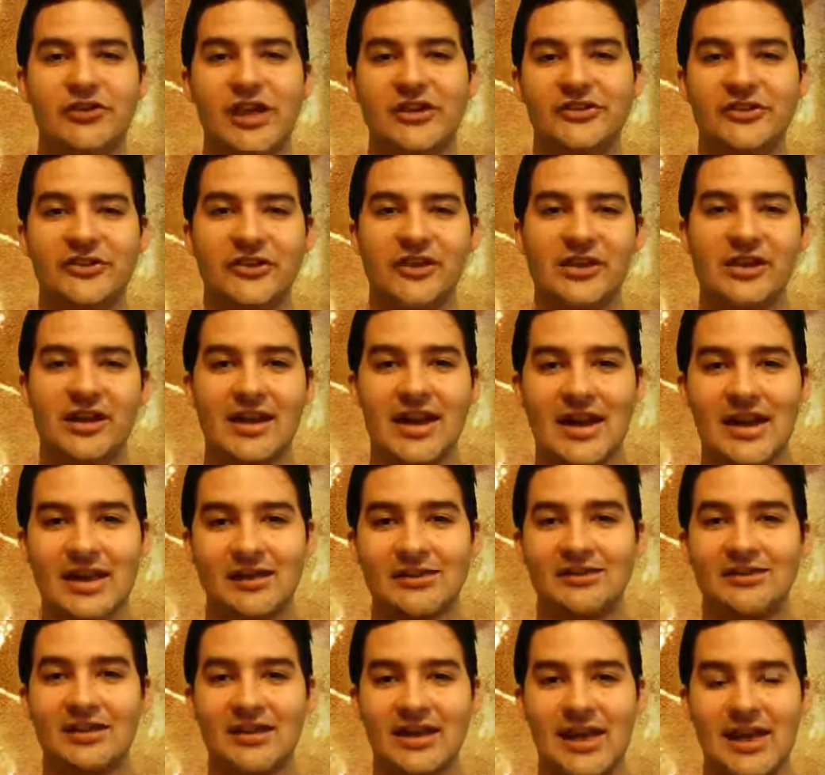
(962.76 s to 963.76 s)
says is the, name,
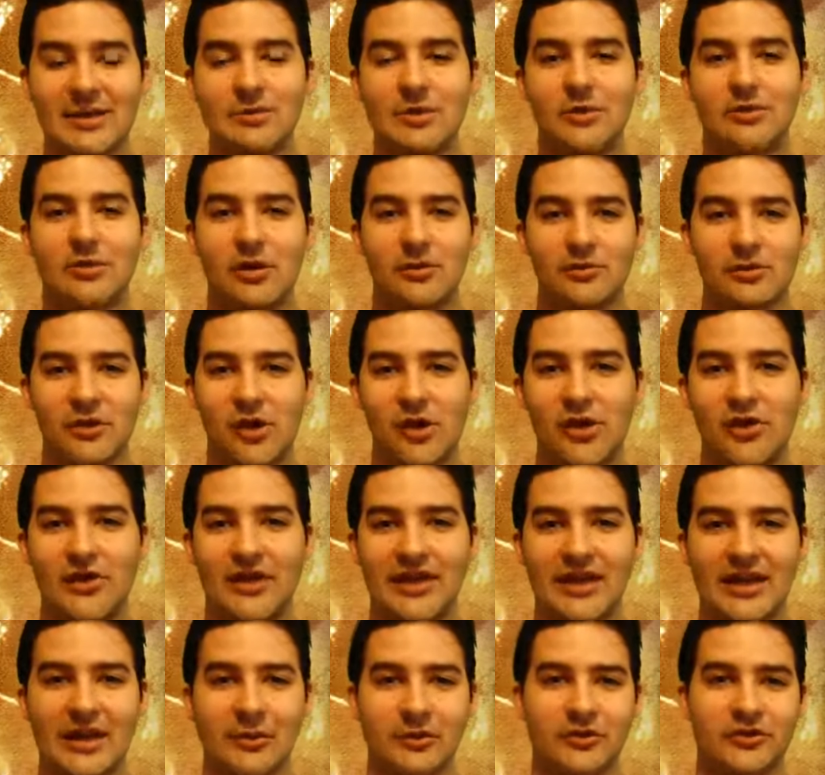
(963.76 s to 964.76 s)
is the name above all
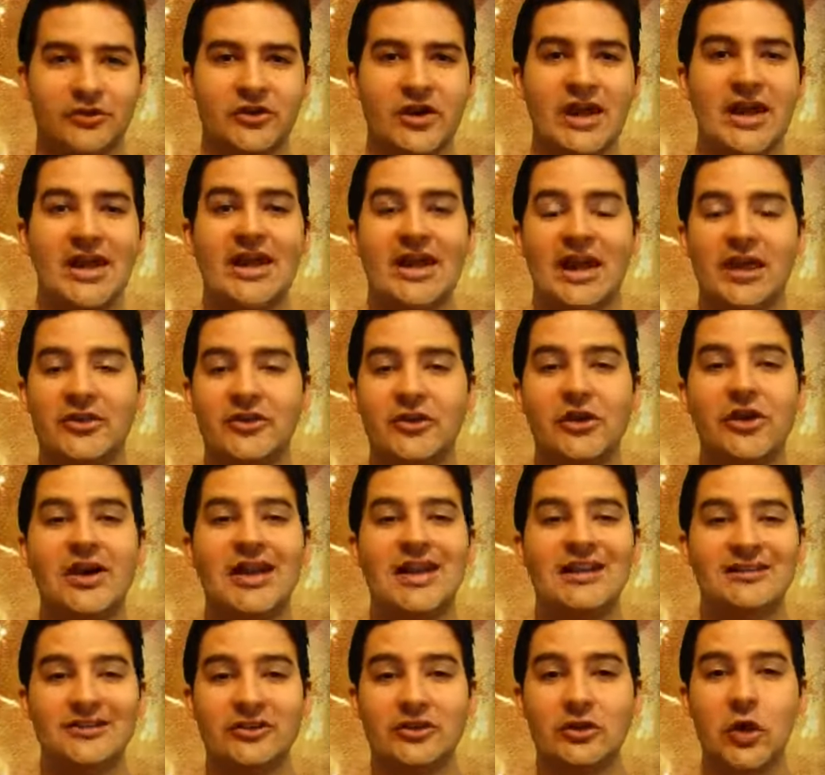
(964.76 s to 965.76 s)
names. And there
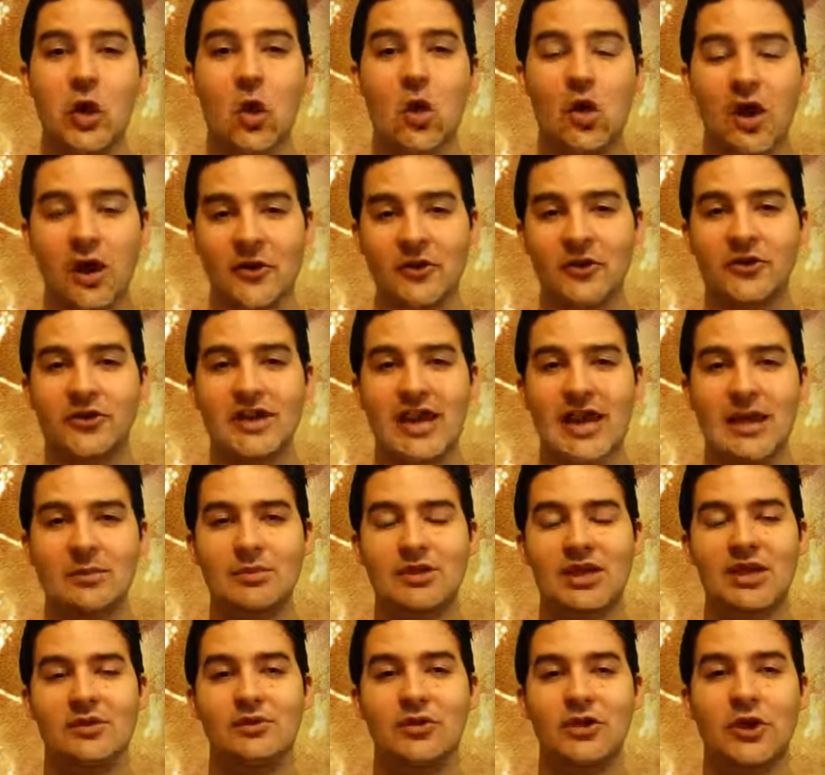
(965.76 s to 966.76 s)
is no other
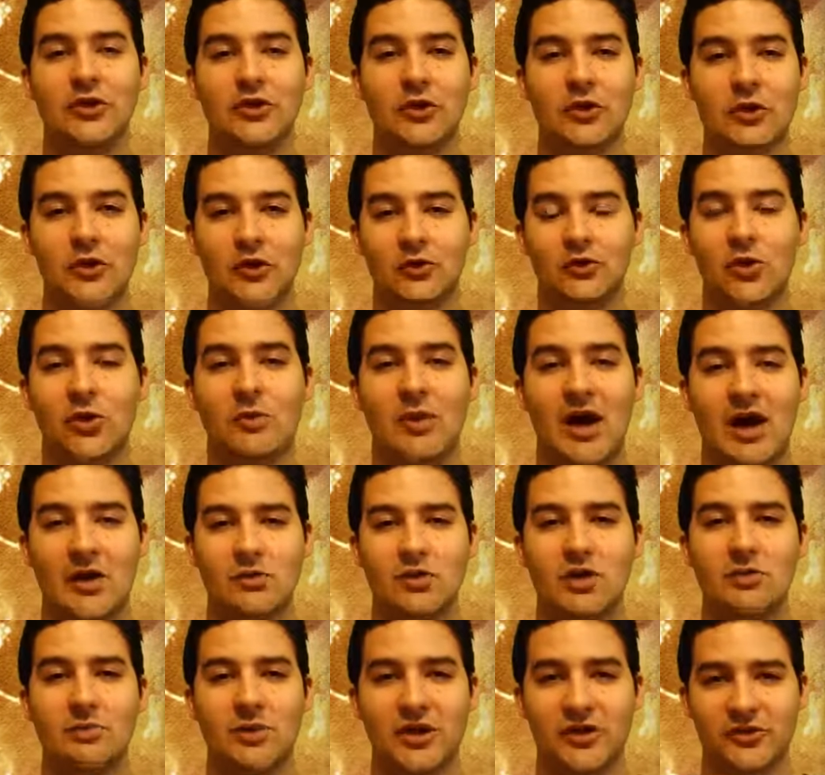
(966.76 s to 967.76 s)
name given on earth whereby
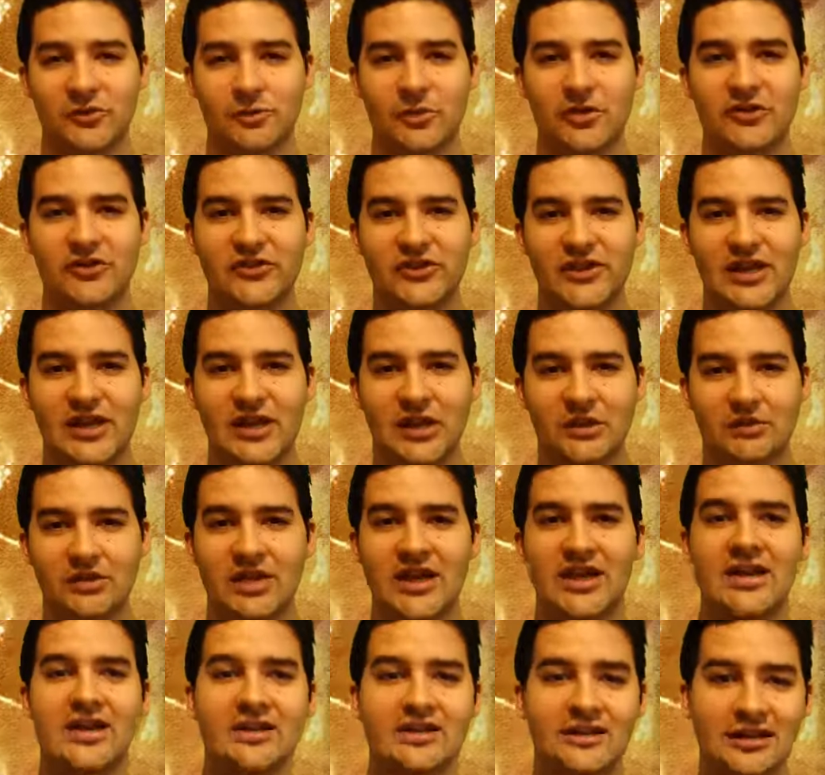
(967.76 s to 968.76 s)
we must be
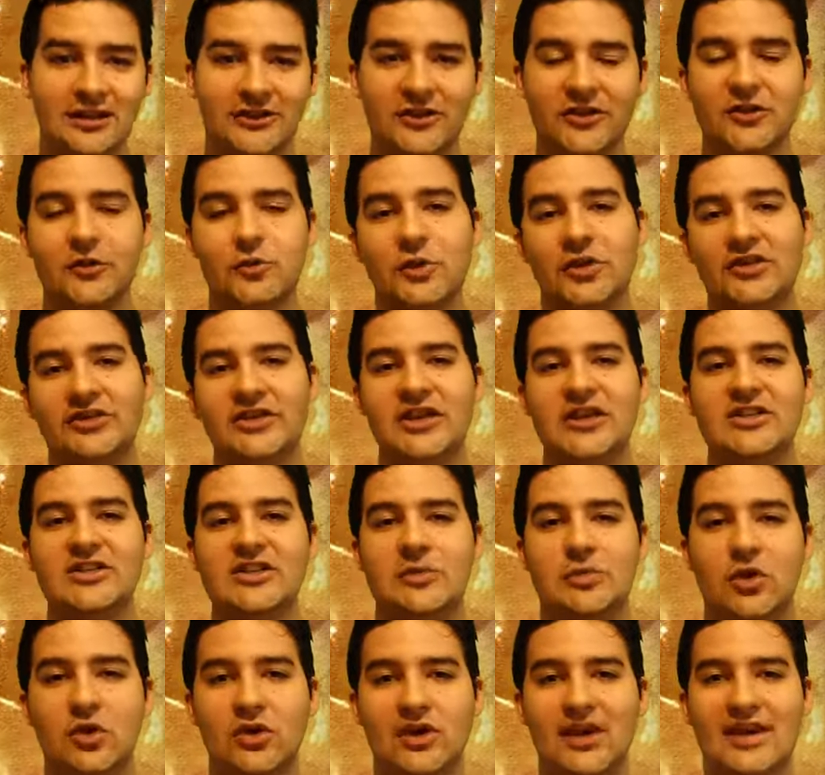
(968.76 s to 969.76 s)
saved. This is what
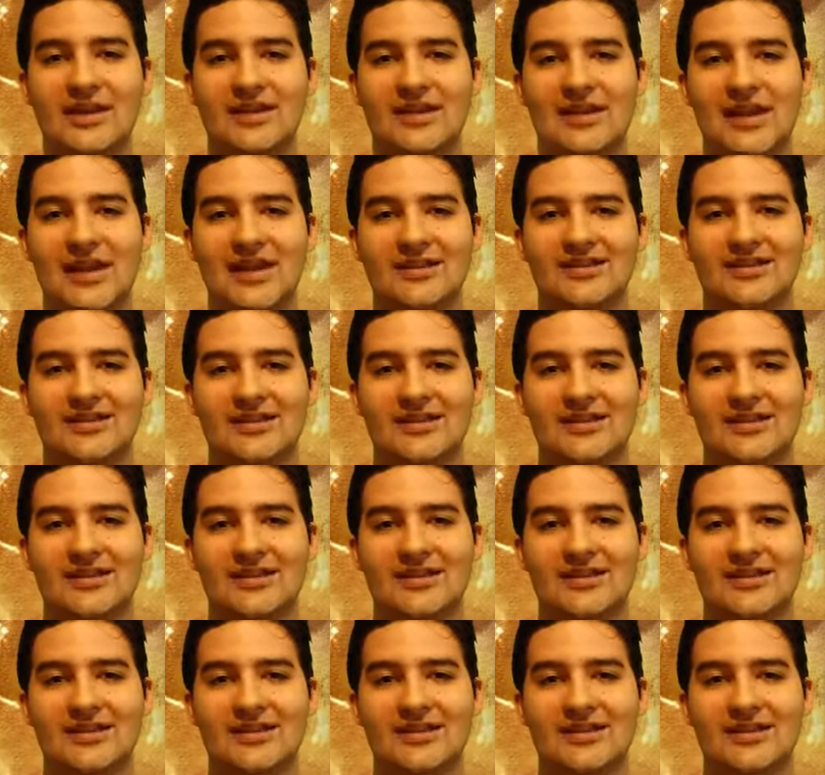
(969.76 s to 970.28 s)
T.G. Brook 88